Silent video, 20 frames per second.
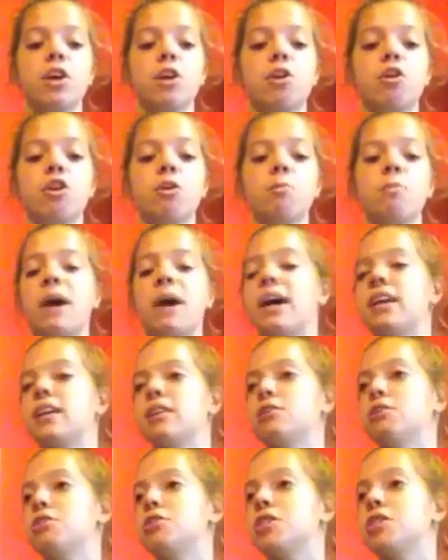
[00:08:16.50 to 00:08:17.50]
Good or bad
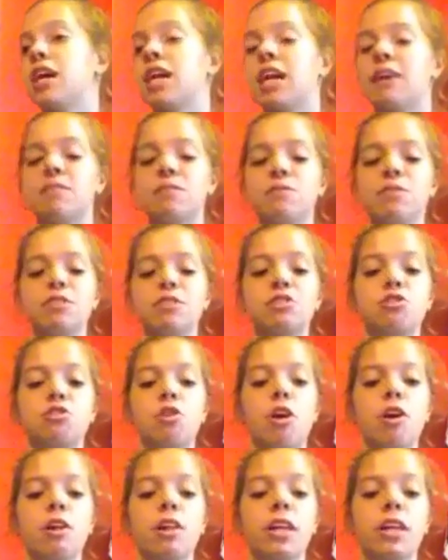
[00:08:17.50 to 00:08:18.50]
news, I'd have to feel
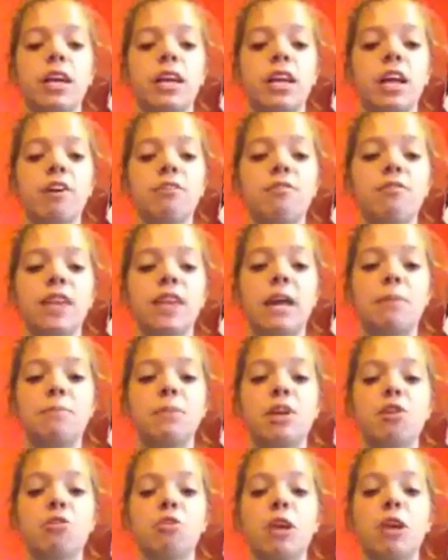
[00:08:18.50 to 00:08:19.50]
strongly enough that I'd
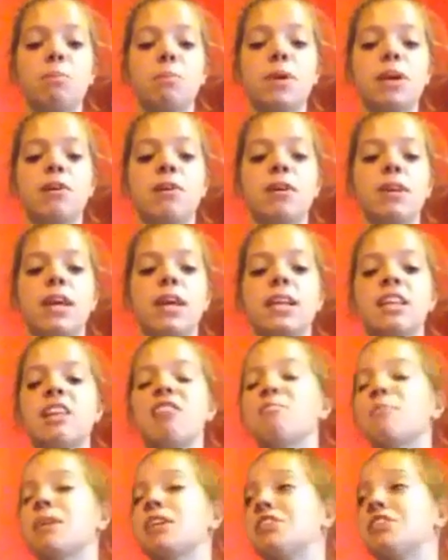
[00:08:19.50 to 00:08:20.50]
be a great parent and
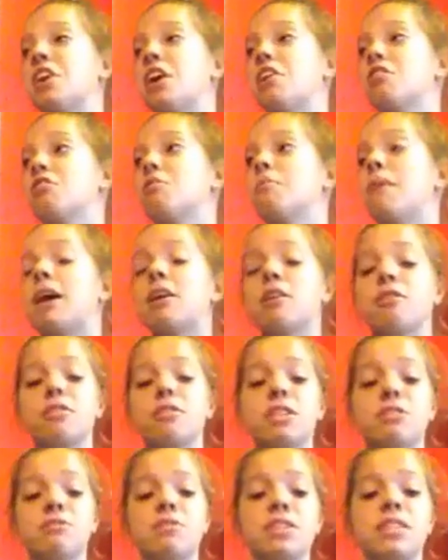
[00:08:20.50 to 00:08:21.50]
love my child no matter their
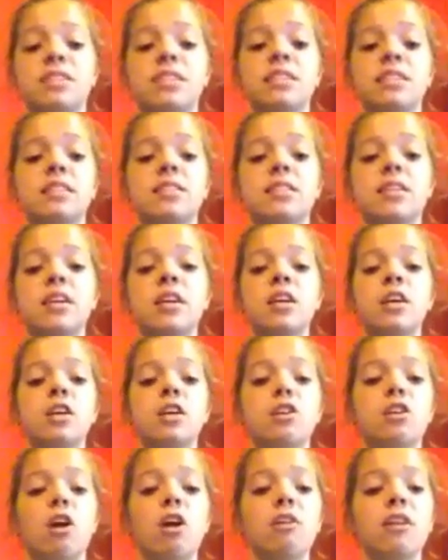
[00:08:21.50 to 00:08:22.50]
differences,
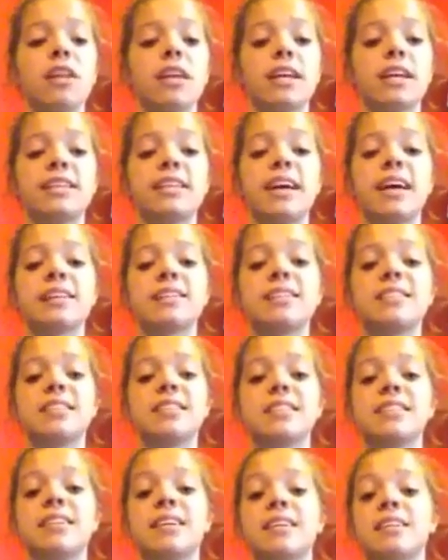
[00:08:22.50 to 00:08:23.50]
not letting a test
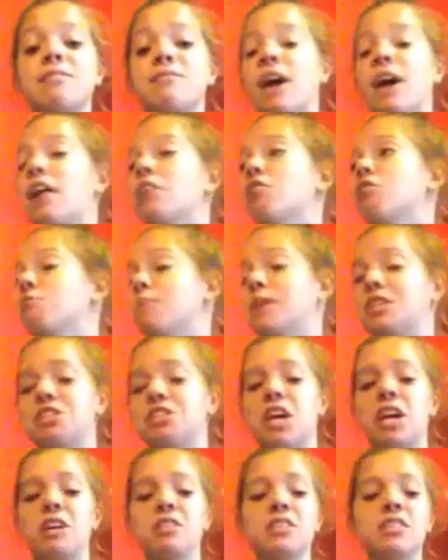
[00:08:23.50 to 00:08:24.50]
dictate the value of my
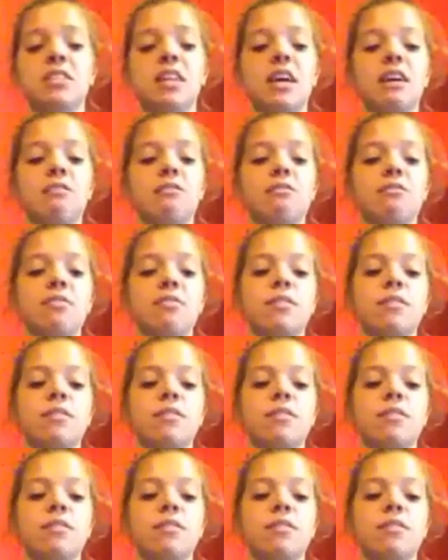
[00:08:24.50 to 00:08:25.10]
child's life.